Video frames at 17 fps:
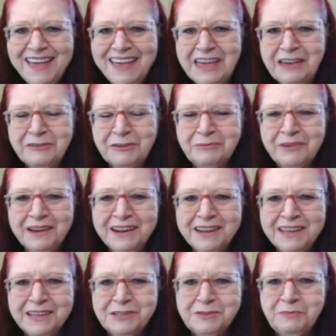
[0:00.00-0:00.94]

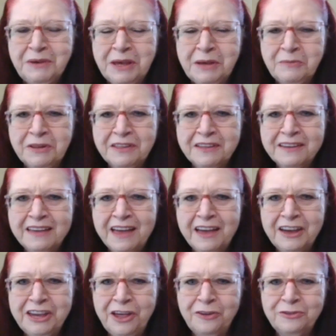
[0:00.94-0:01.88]
everybody, it's Pamela.
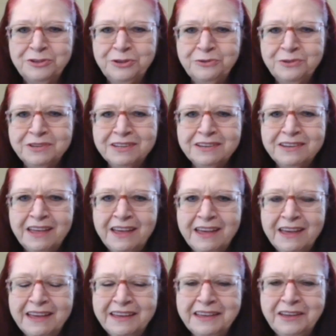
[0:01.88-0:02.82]
How y'all doing
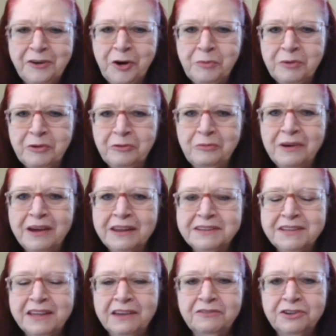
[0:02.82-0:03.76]
today? I hope
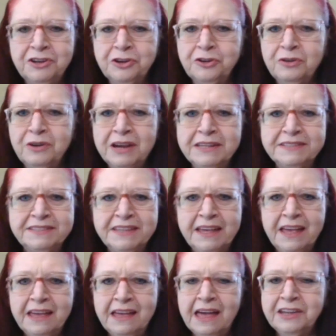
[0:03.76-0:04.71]
everybody's having a great
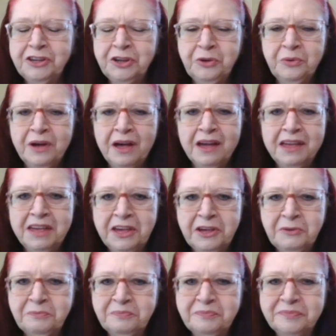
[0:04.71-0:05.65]
day. I know I
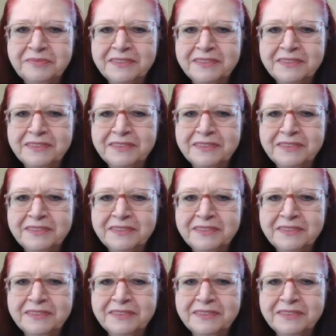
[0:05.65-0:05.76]
am.